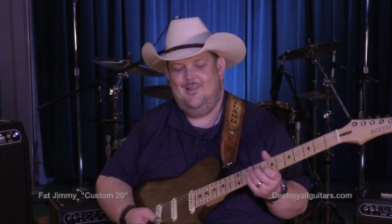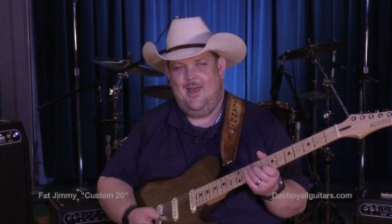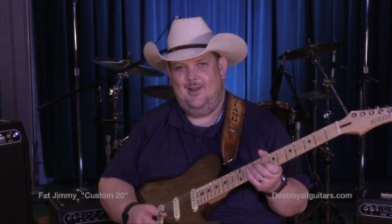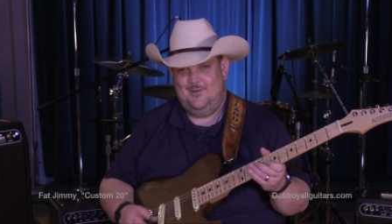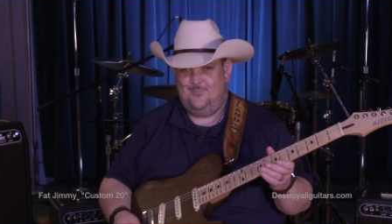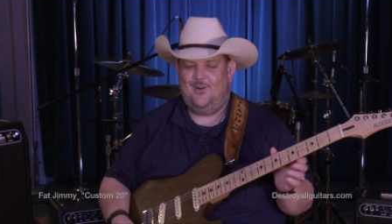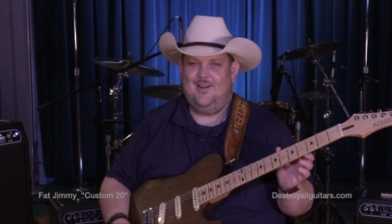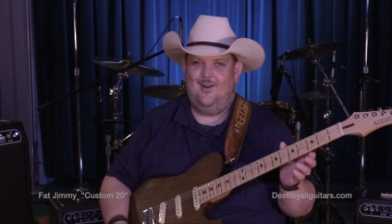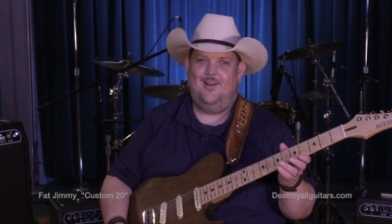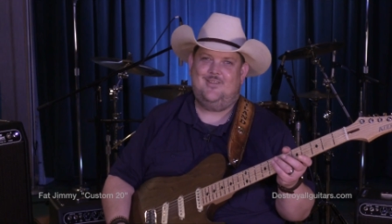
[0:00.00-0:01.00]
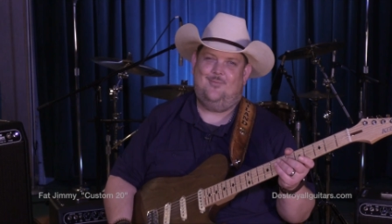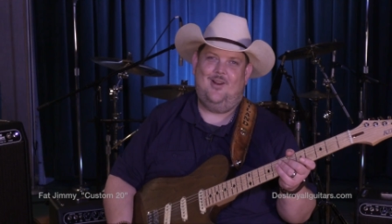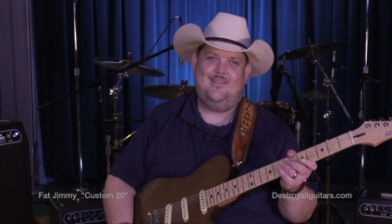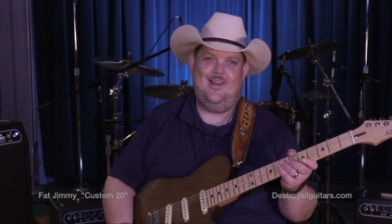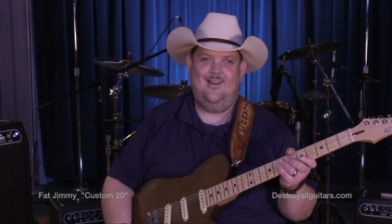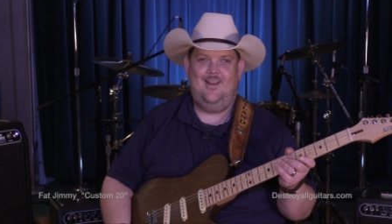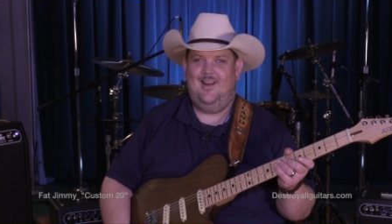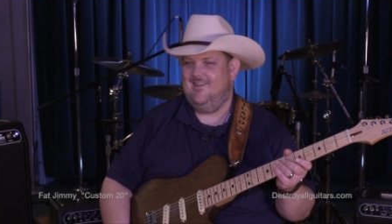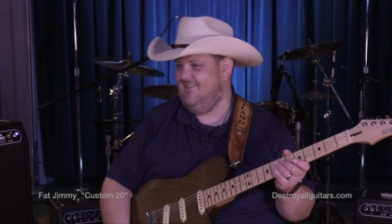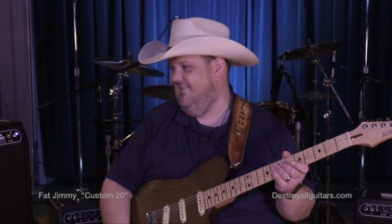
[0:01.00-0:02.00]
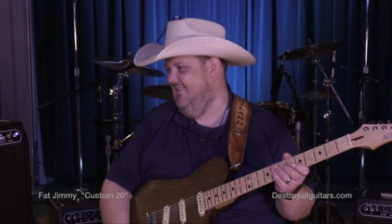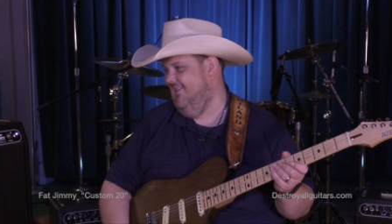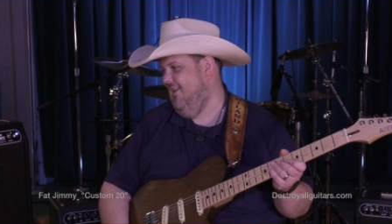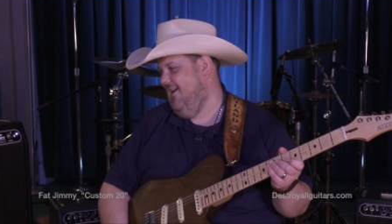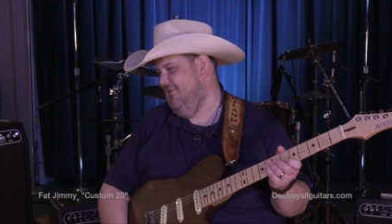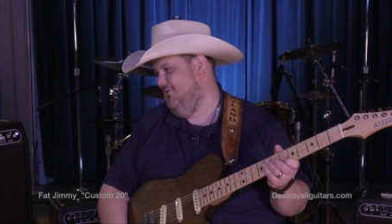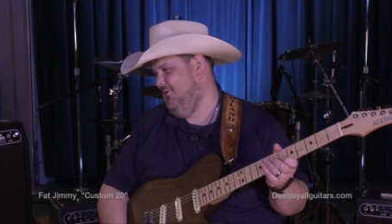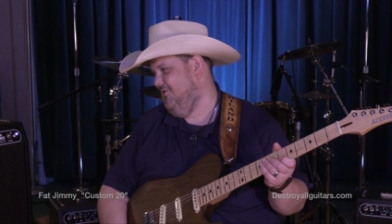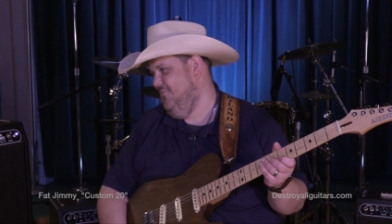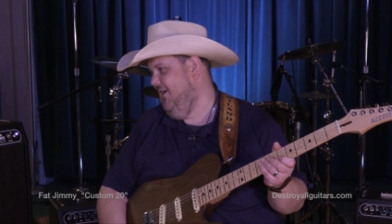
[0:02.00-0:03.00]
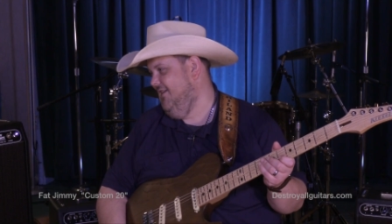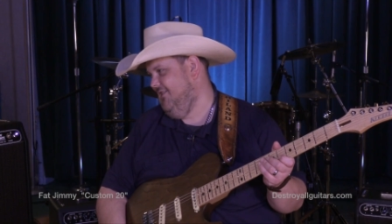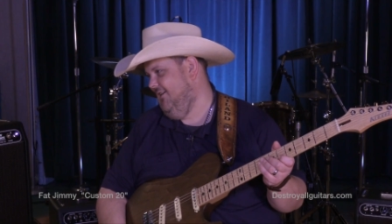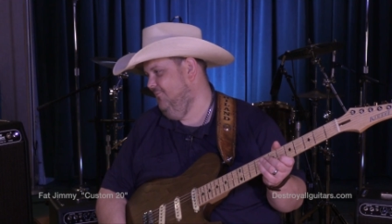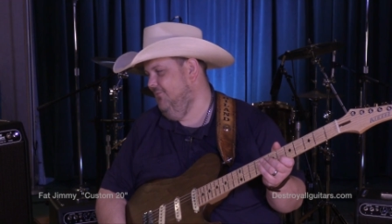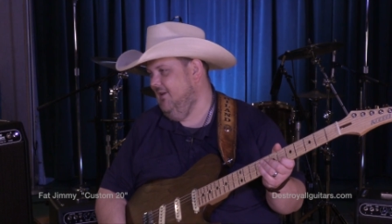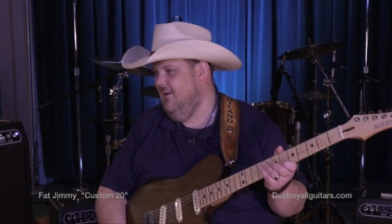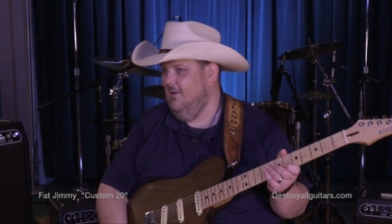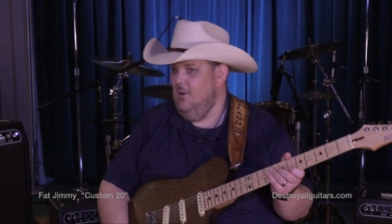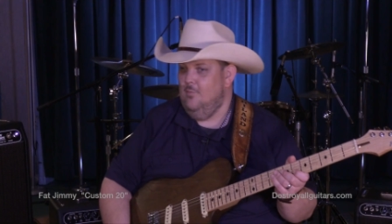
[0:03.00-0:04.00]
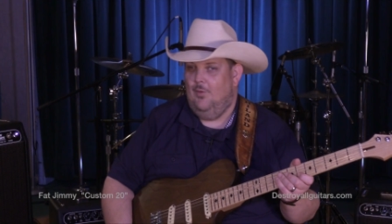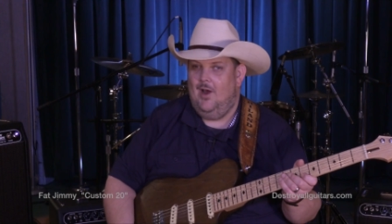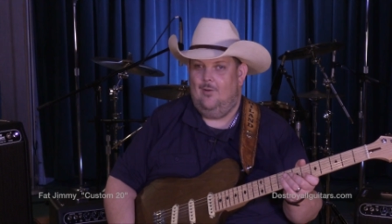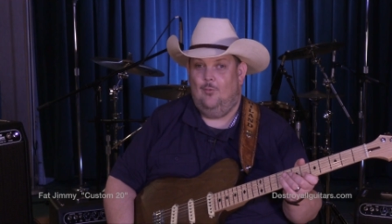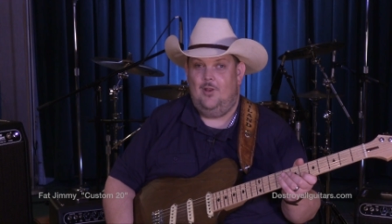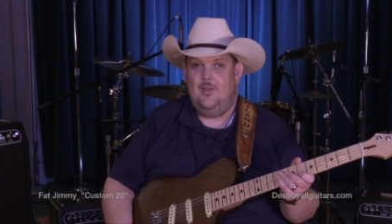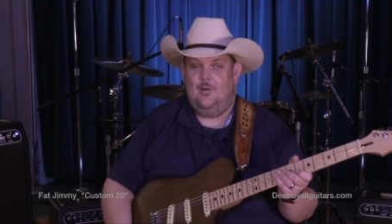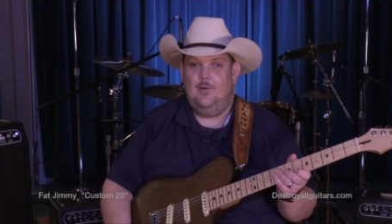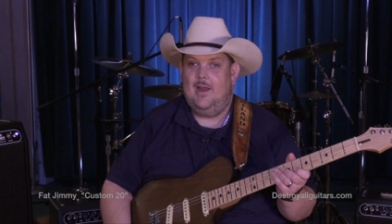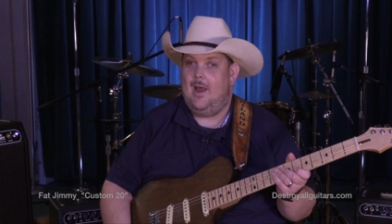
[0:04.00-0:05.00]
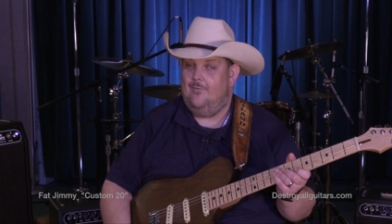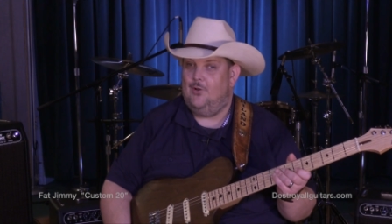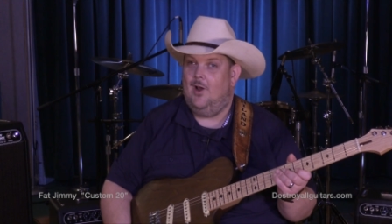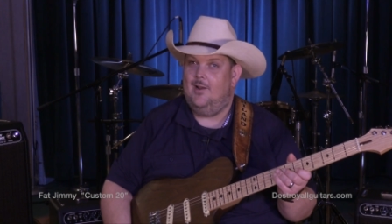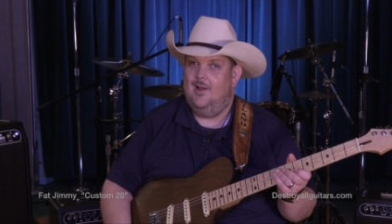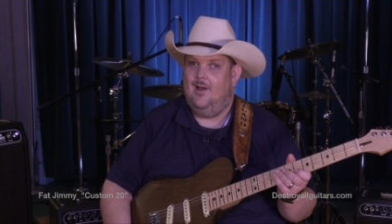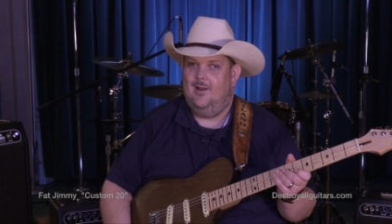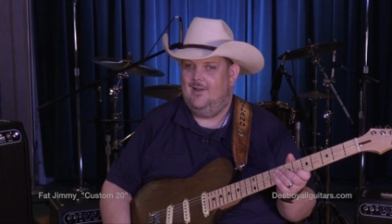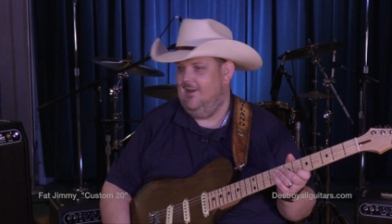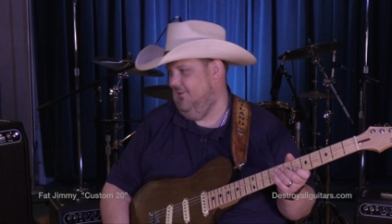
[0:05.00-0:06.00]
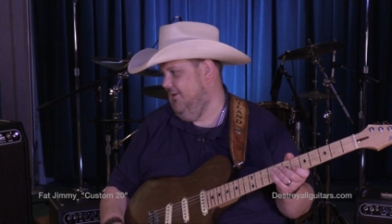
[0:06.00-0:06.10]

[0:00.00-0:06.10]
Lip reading: that is pretty awesome right there, guys. That is just amazing. But one thing we have not done in